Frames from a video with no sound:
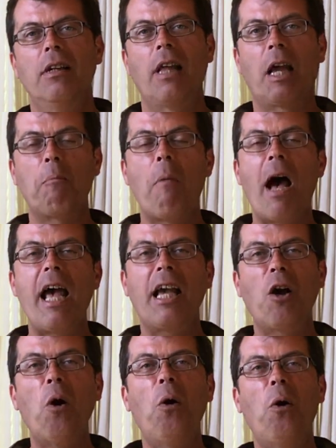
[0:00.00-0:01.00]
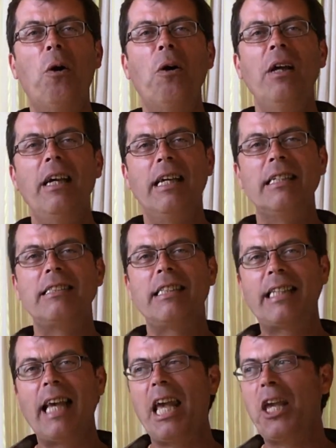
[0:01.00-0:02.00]
Like, my goal is to
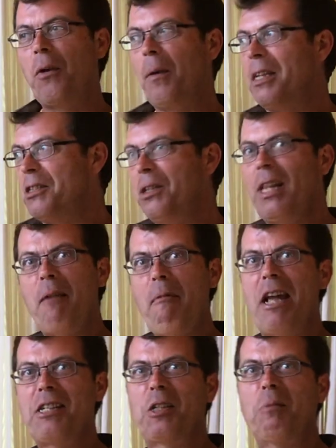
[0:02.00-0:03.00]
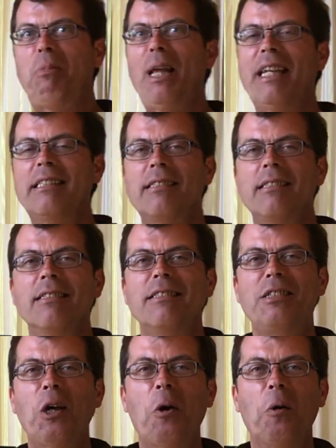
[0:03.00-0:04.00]
get you into that magical place.
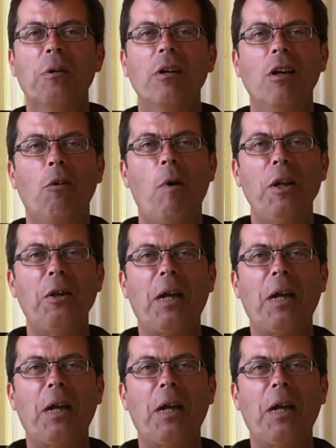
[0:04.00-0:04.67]
So when you